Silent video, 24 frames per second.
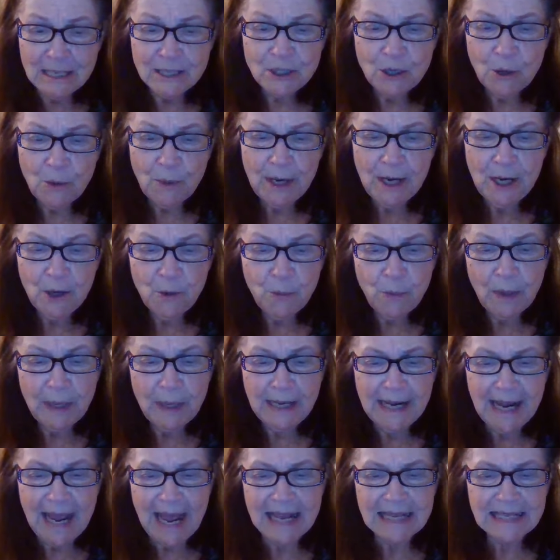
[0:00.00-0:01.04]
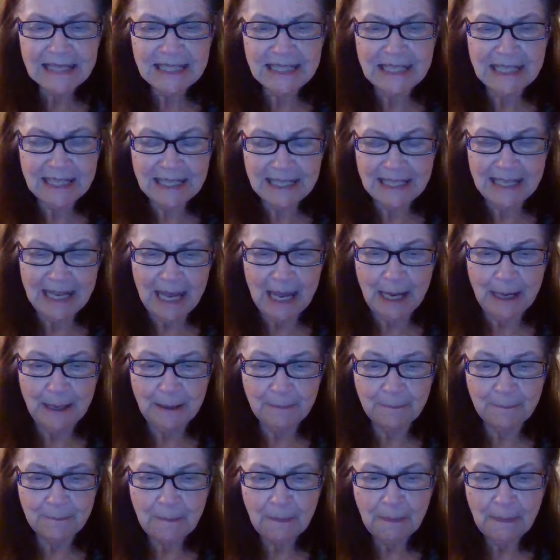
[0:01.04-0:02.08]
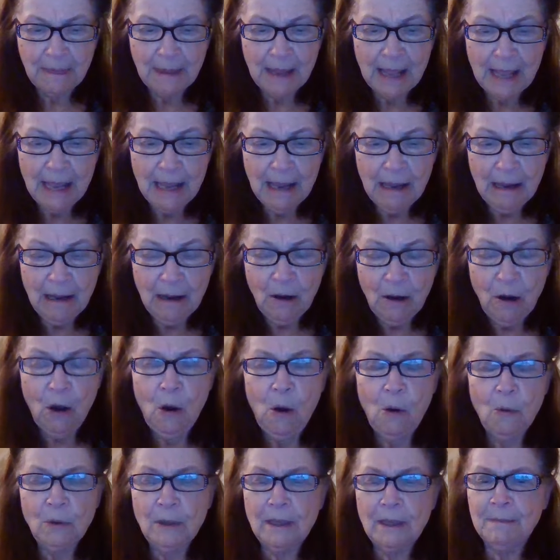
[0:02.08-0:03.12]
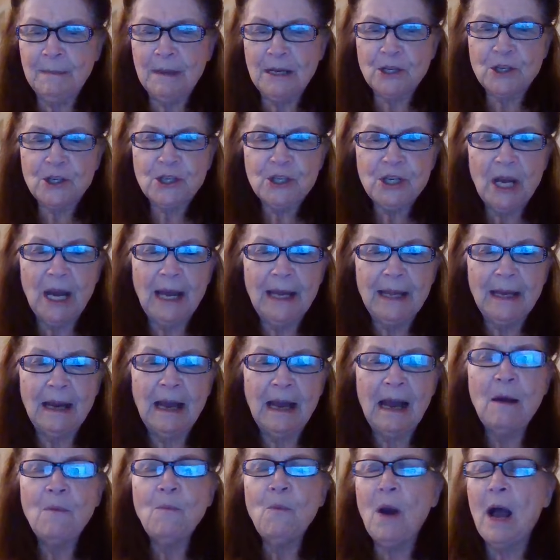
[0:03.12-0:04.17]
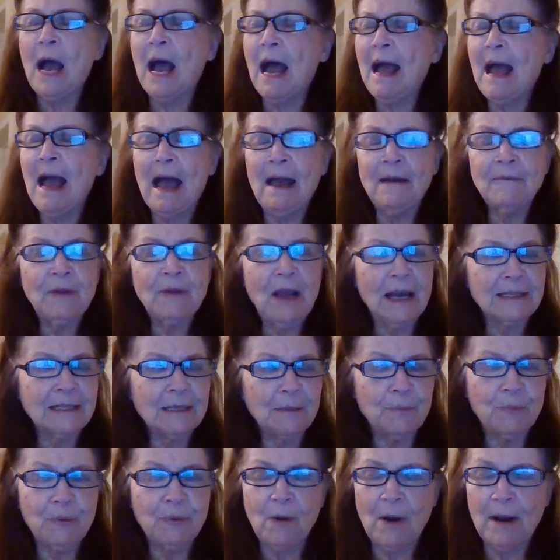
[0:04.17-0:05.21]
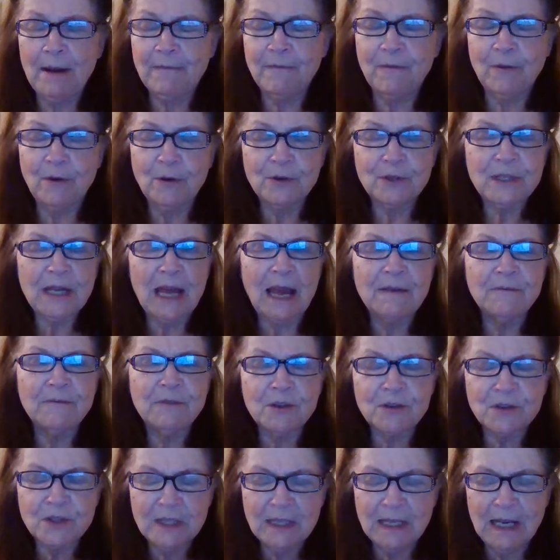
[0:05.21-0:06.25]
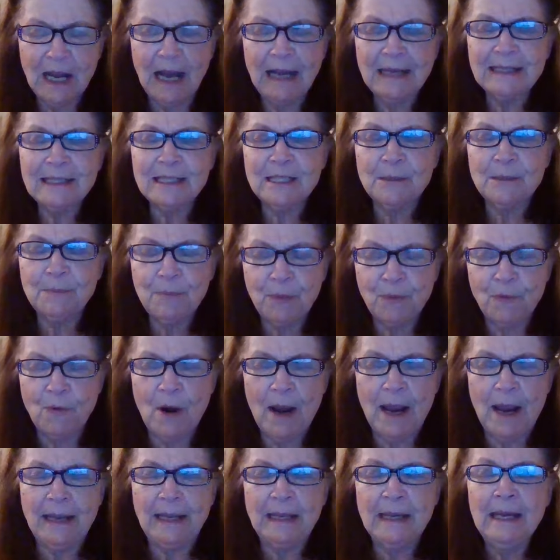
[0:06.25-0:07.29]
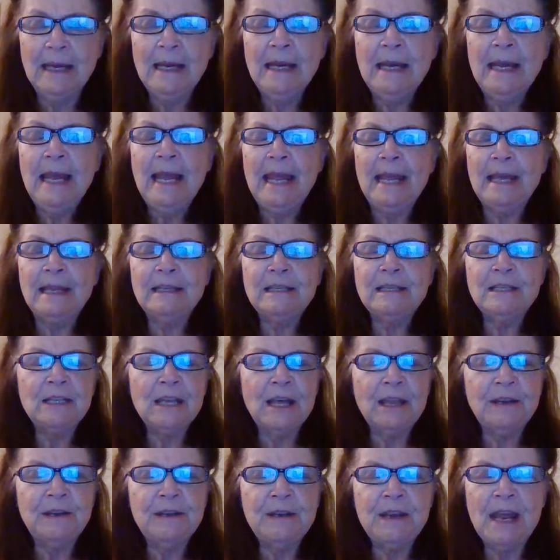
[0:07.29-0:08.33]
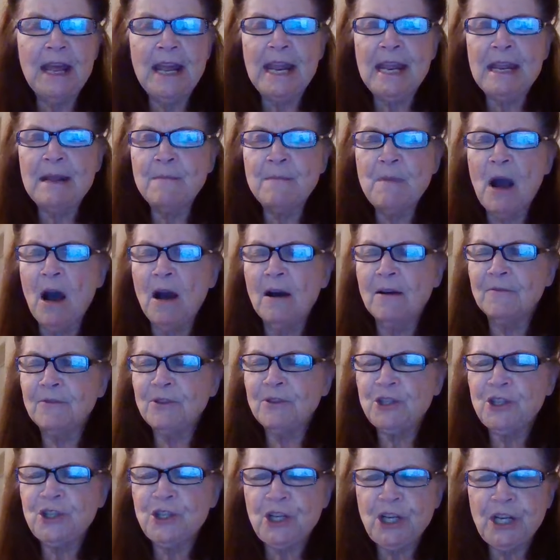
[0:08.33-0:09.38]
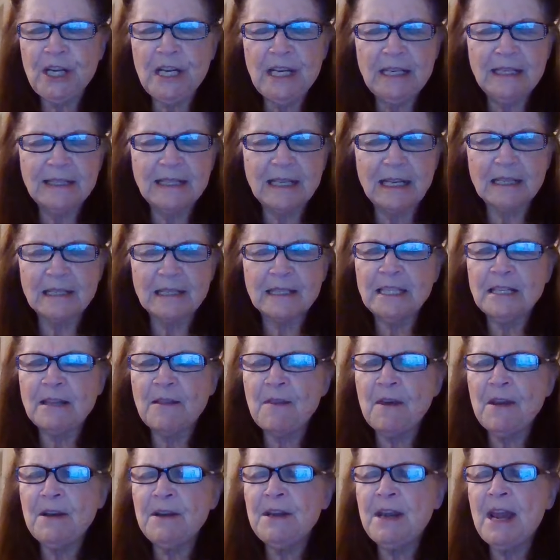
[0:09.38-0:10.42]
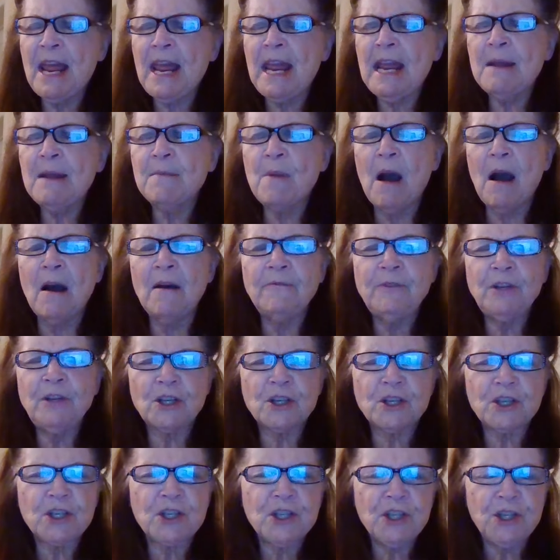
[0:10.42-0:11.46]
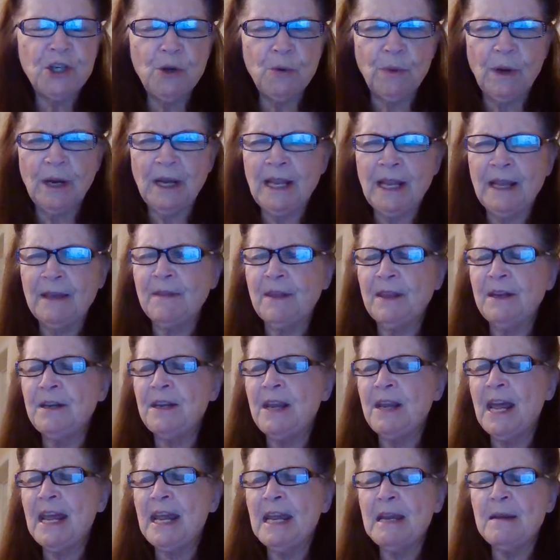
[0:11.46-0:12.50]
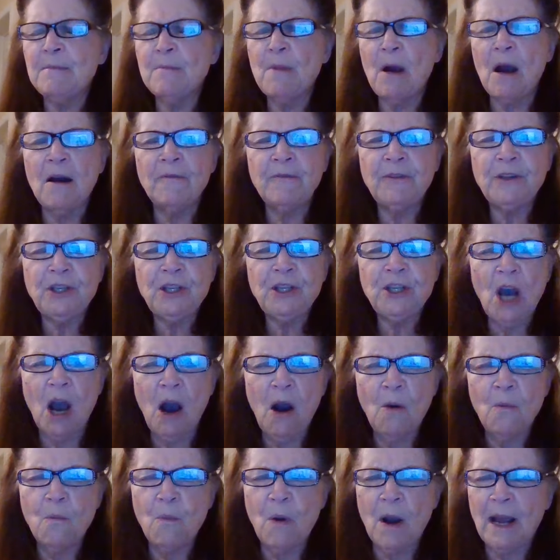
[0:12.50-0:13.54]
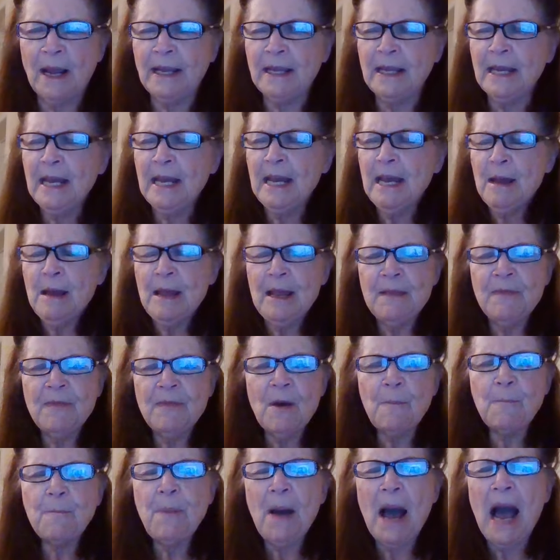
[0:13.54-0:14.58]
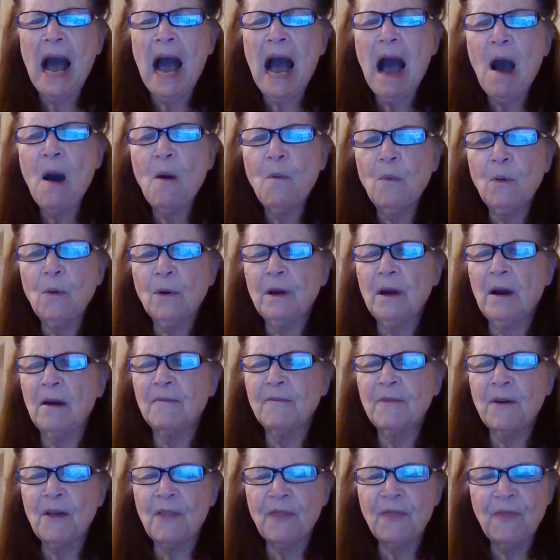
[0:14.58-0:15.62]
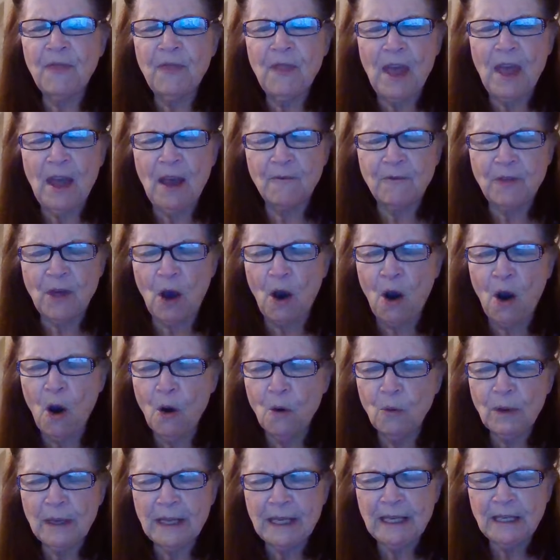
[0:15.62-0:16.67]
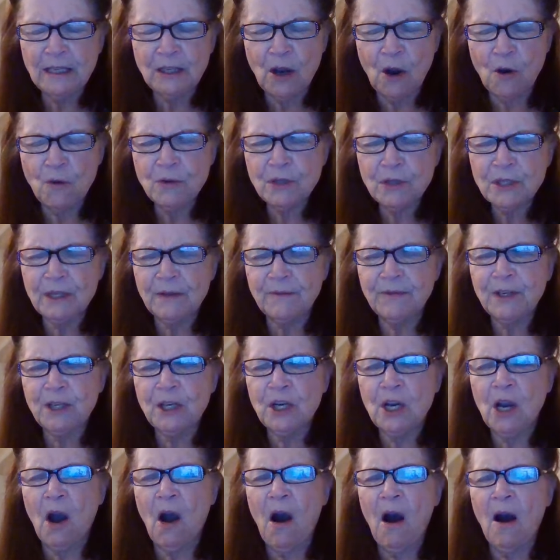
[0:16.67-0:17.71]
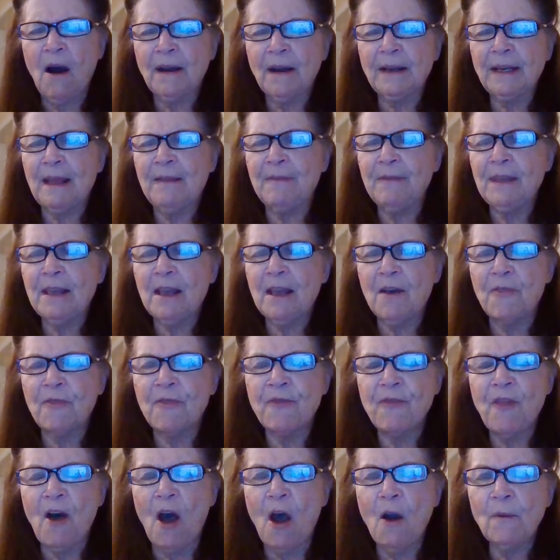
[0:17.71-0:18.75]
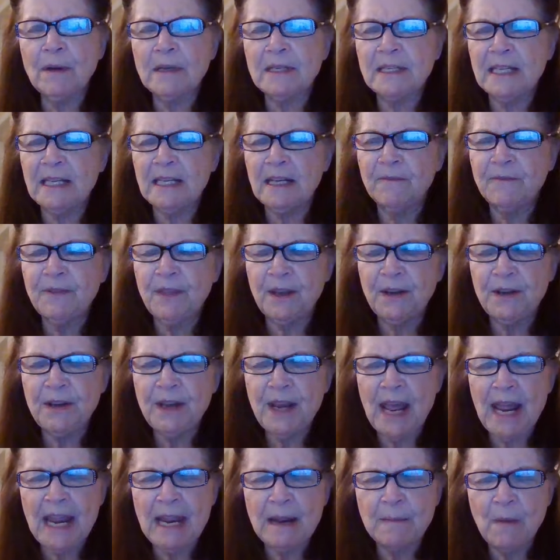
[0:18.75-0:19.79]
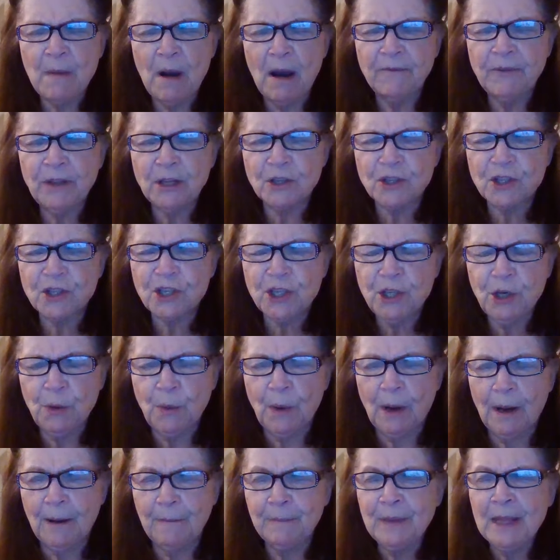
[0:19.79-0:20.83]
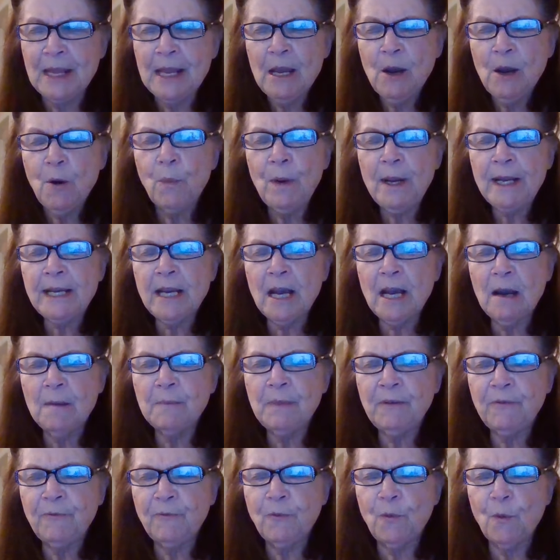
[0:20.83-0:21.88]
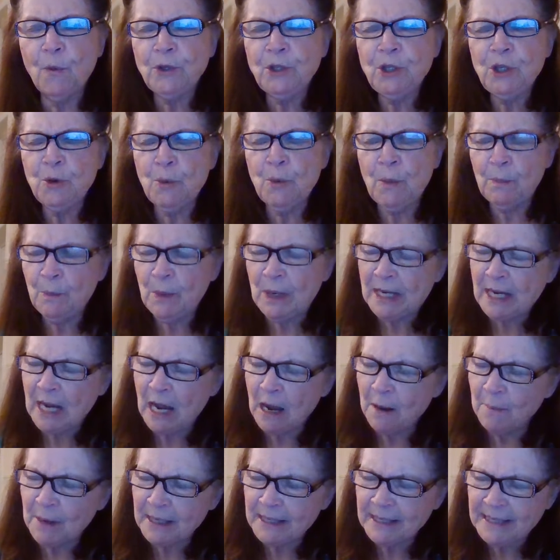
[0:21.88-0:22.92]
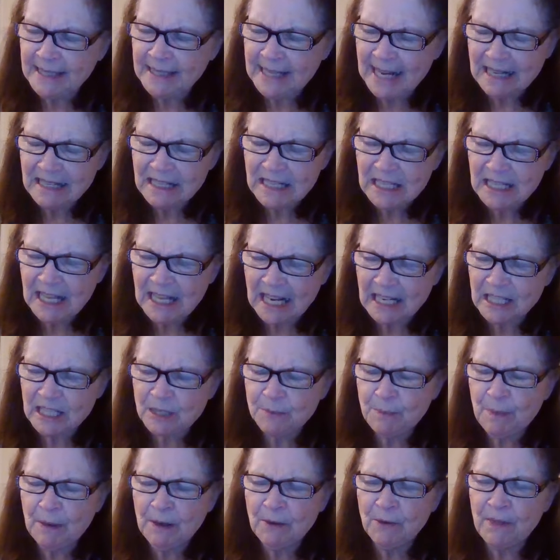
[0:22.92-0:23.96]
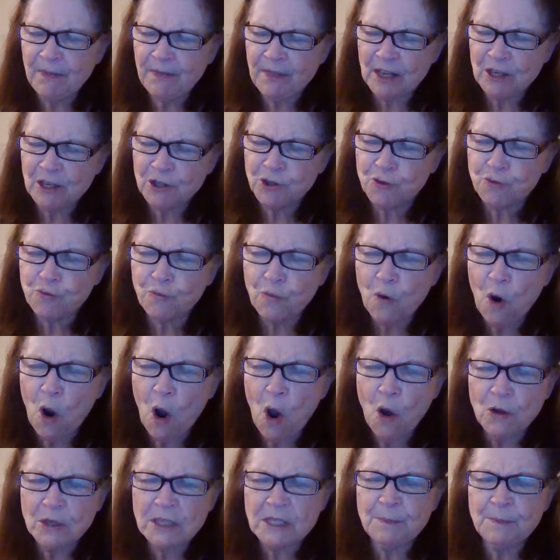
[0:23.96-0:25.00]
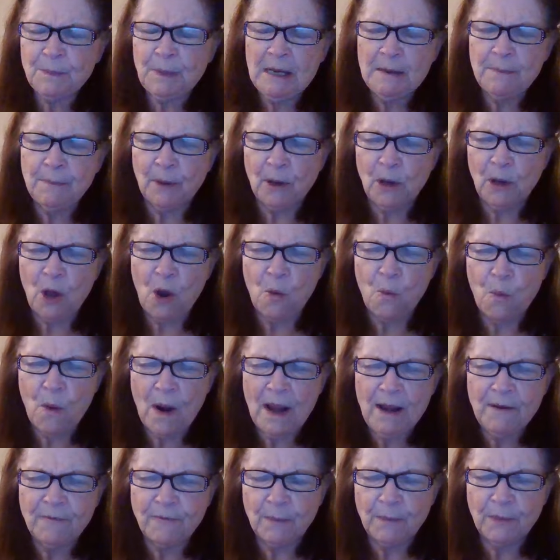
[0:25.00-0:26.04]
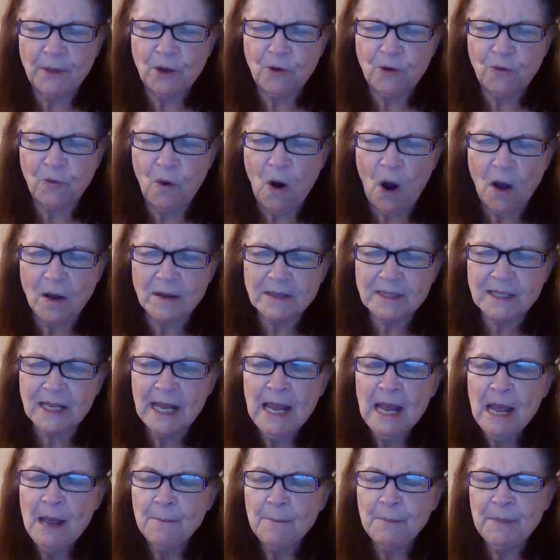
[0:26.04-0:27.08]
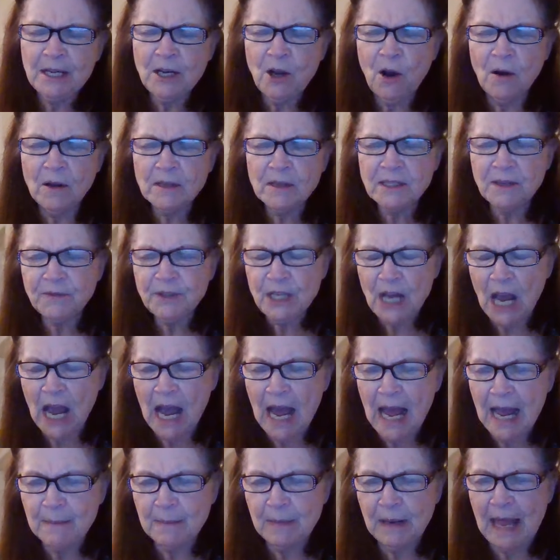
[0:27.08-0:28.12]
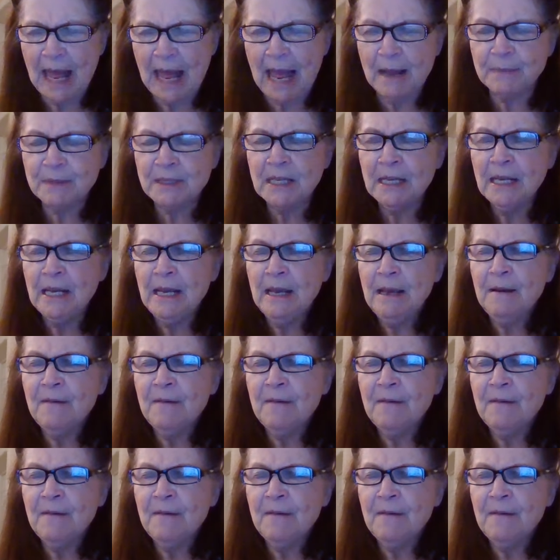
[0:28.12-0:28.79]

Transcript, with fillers: So hear what he has to say. Holy Messiah, I, I, I've got to pray first. I just got to pray in the name of Jesus, in the name of Yeshua, in the name of Yahweh, in the power of a of the Holy Ghost of God and the authority of the name of Yeshua. We come before you and we come against that spirit that draws people away from the cross because of time lapse.